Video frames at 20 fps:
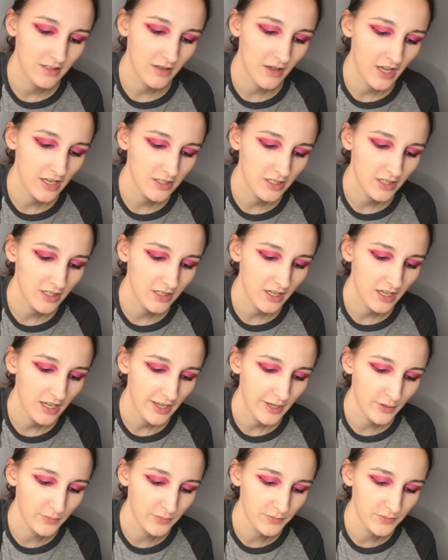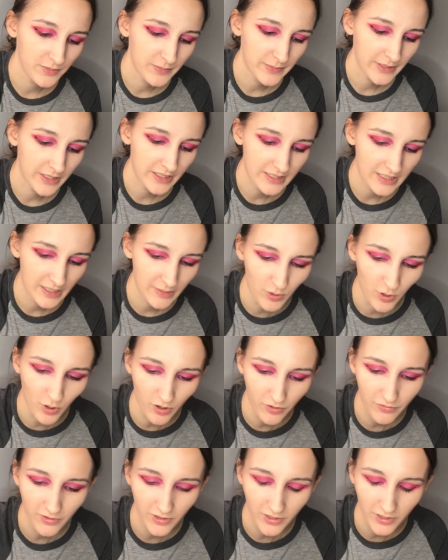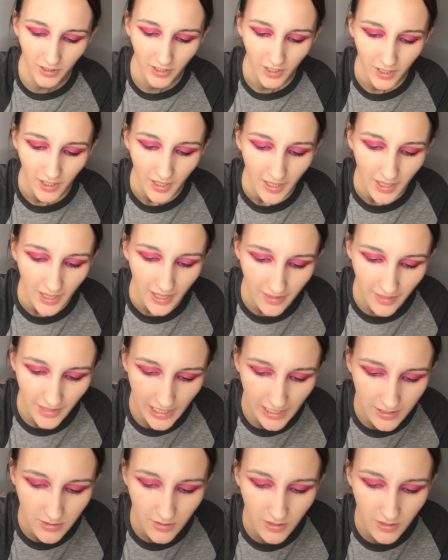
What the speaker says: It actually helps because I'm awful at that.